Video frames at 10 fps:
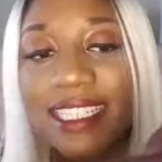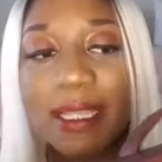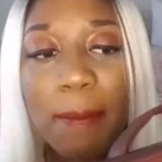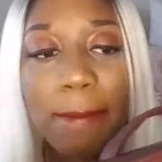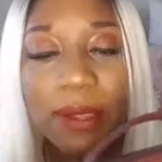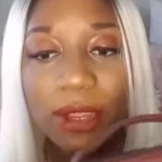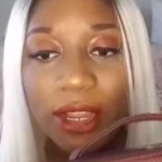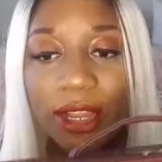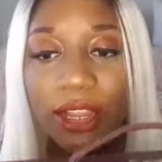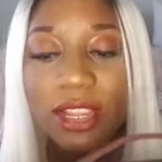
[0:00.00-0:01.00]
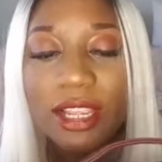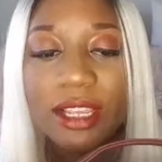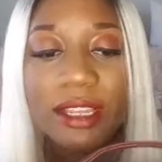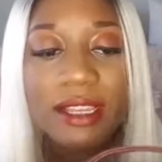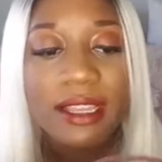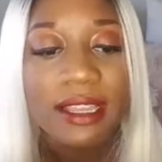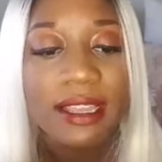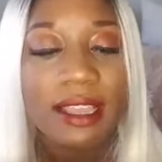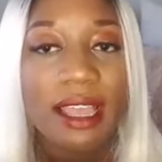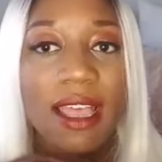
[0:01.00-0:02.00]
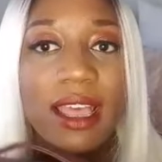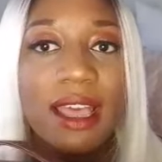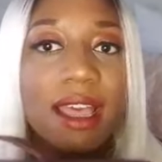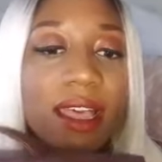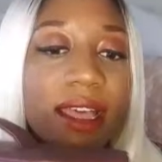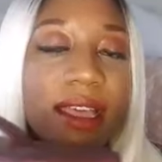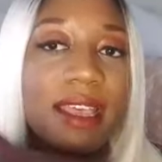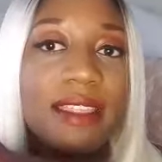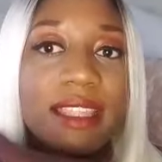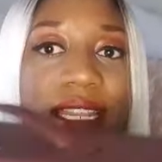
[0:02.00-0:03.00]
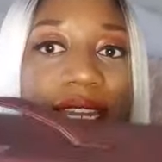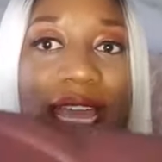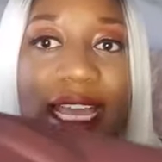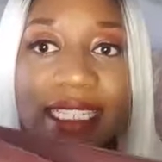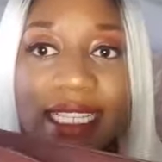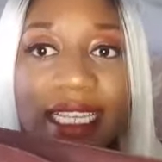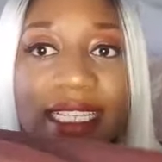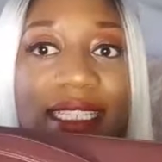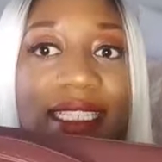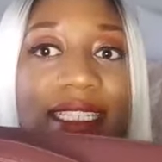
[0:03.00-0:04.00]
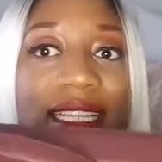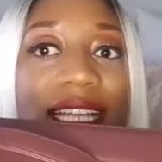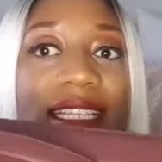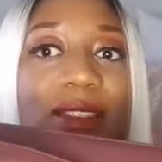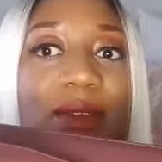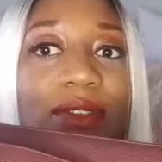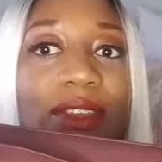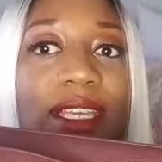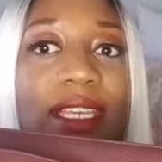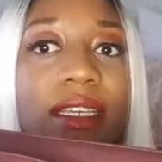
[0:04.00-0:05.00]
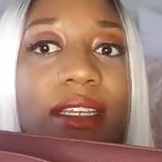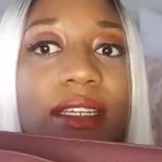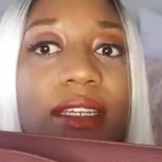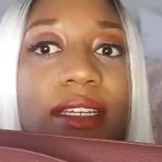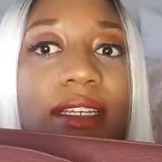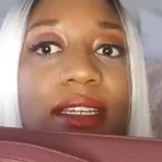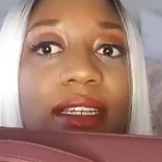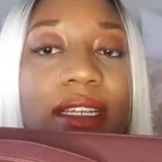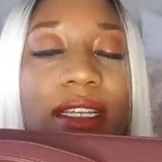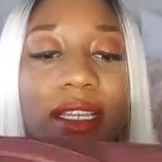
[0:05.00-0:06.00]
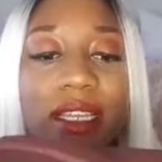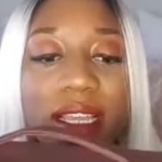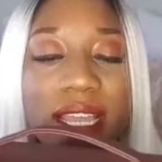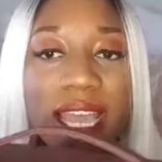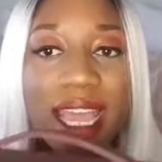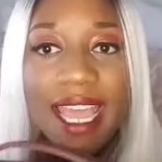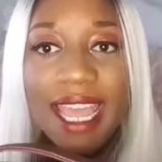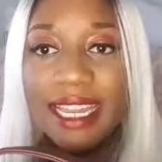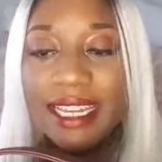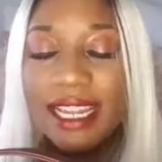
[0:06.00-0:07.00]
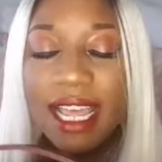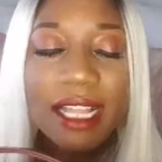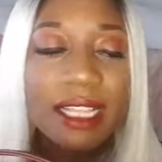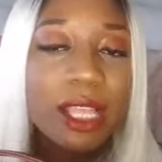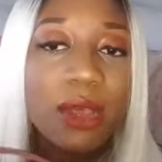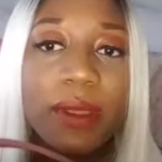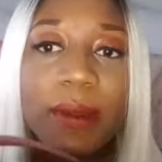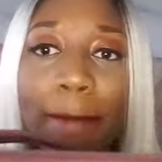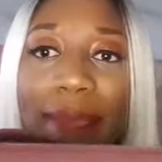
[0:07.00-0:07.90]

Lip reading: zipper. And then it has like studs over here, and lo and